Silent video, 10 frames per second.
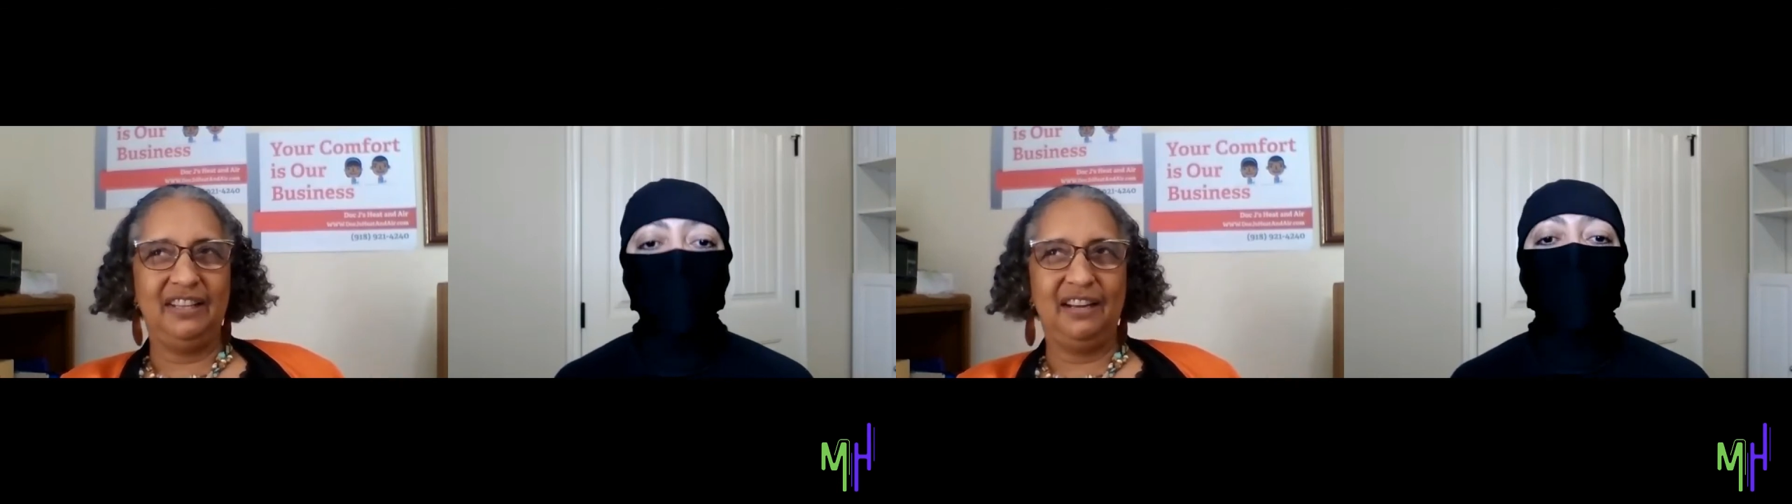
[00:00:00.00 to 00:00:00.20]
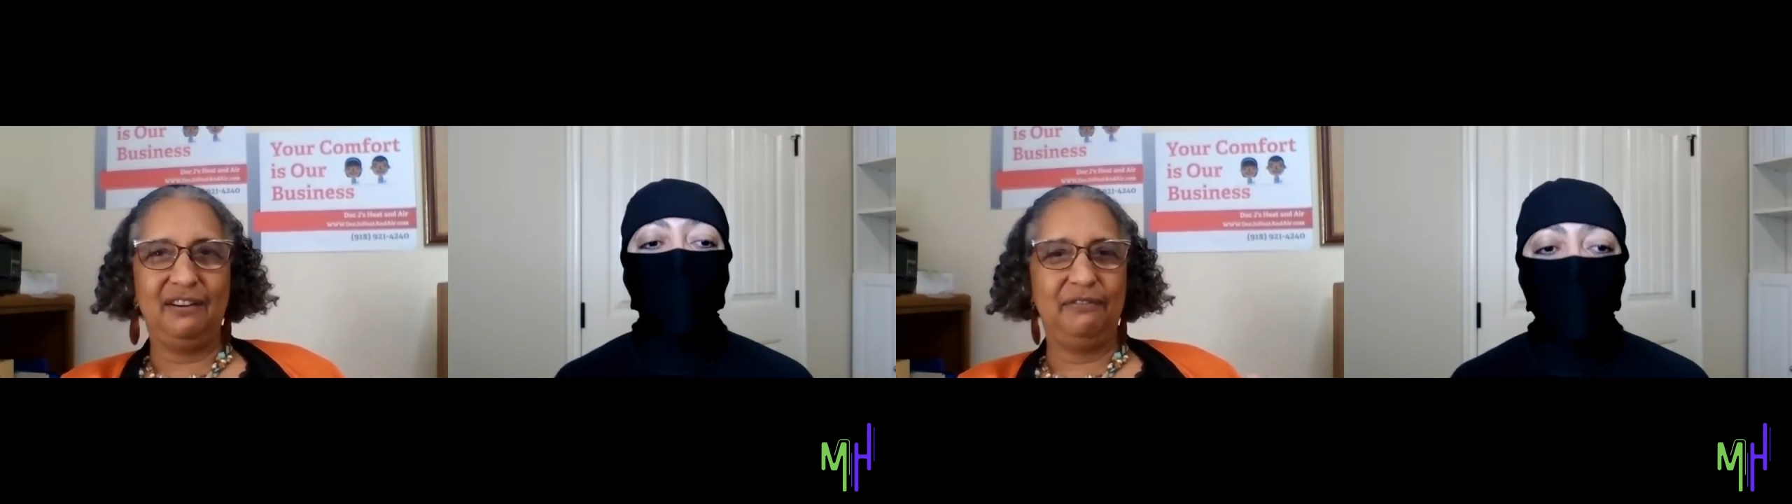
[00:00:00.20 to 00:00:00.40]

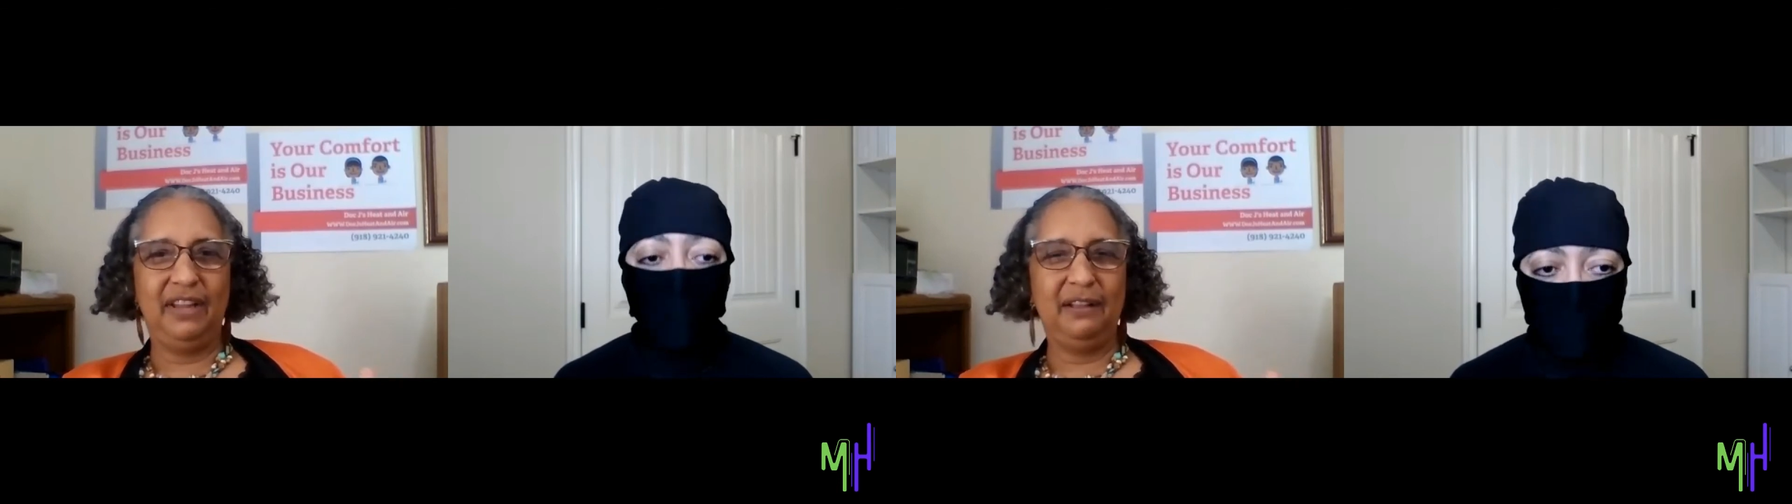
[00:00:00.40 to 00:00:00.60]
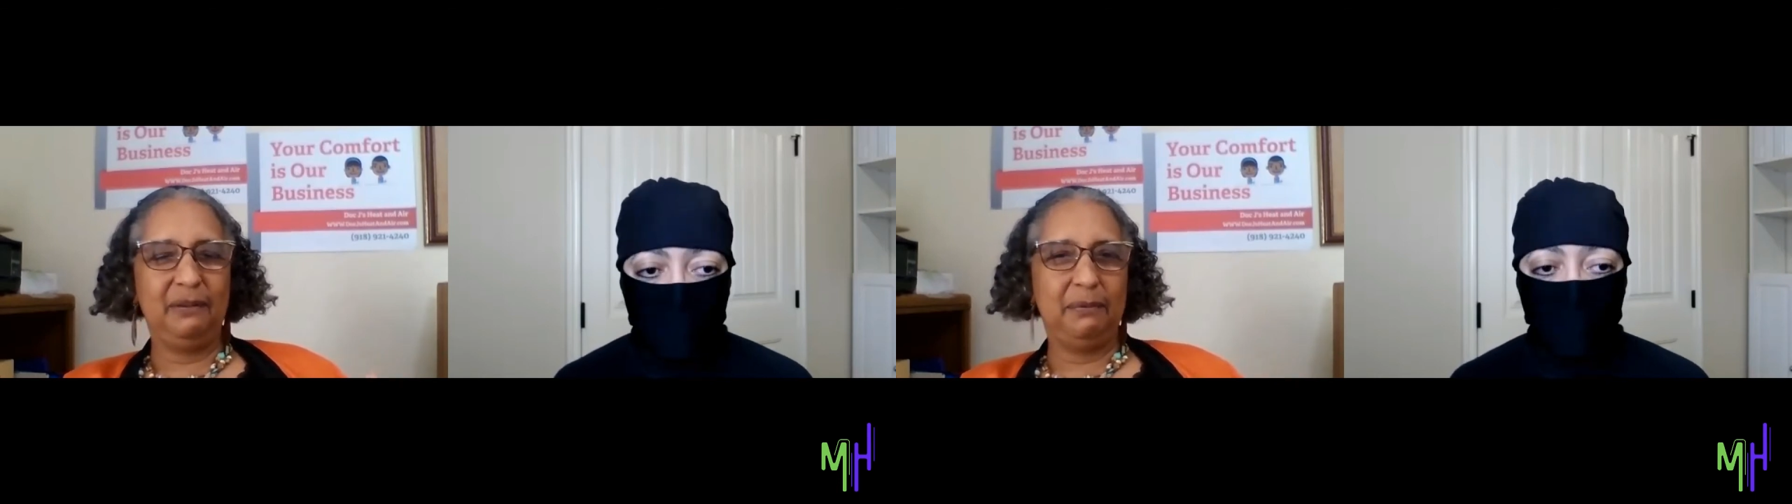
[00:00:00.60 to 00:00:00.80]
that are
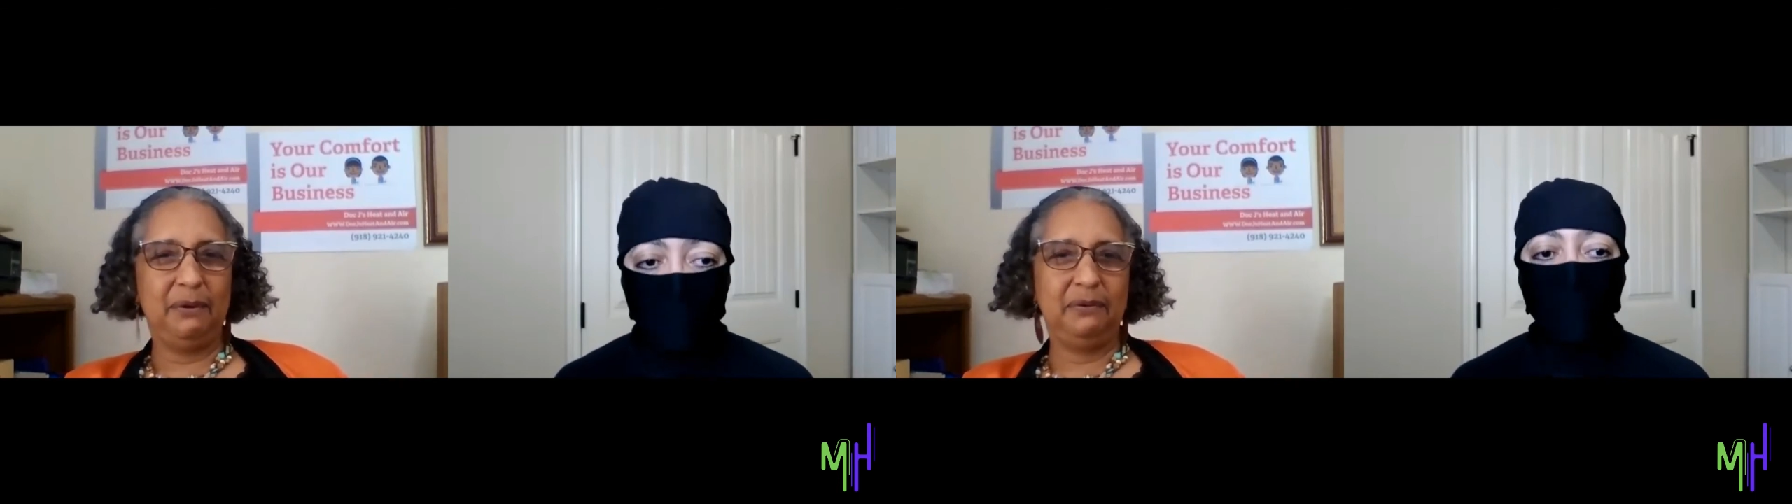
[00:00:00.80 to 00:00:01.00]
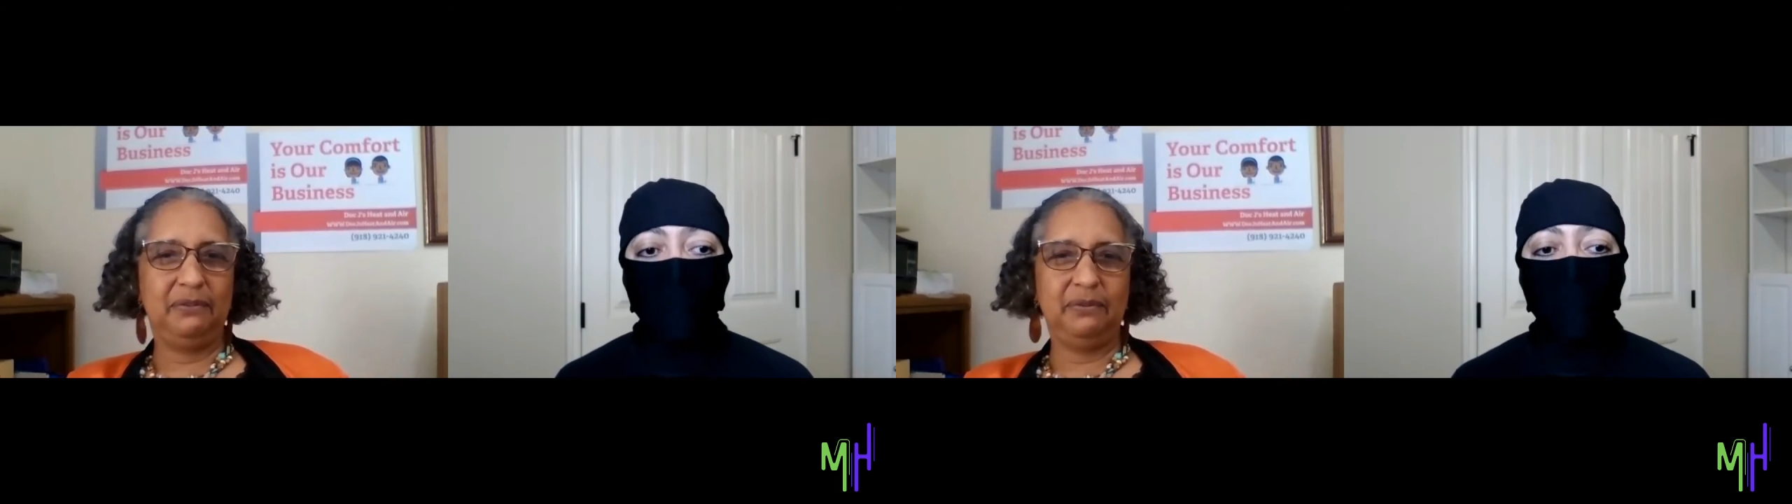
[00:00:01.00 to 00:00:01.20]

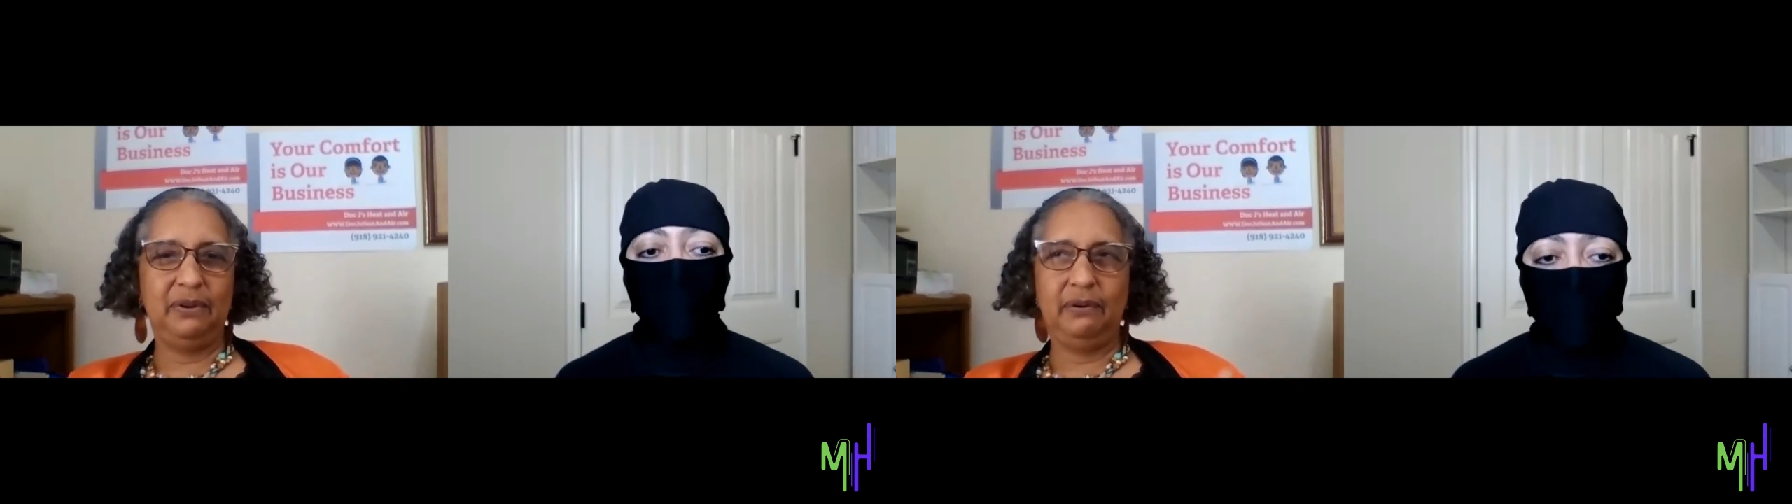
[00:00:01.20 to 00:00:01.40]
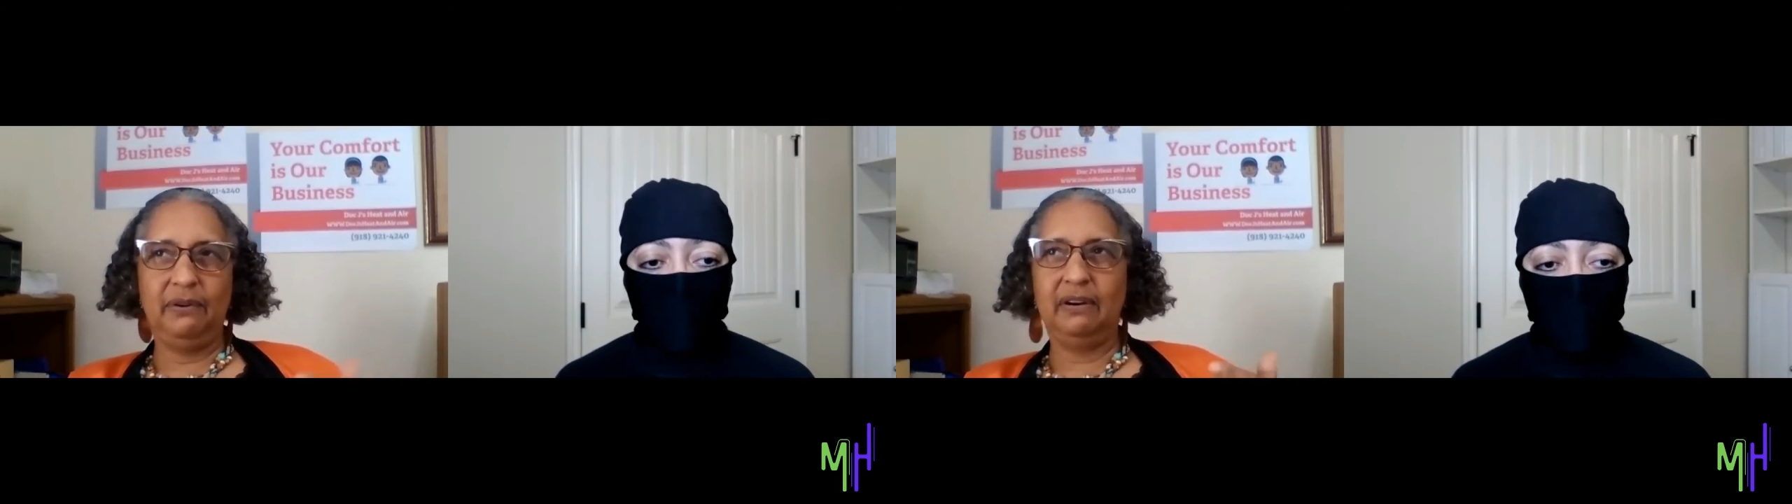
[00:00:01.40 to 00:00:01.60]
available
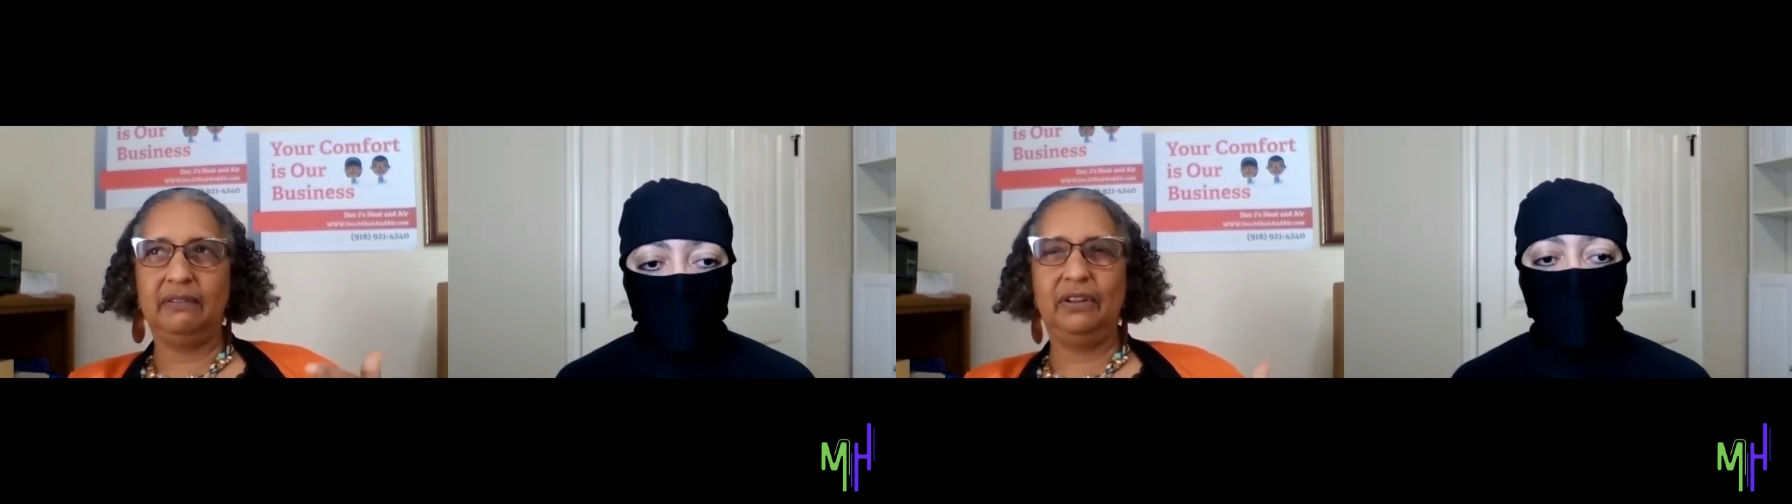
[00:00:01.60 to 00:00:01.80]
through our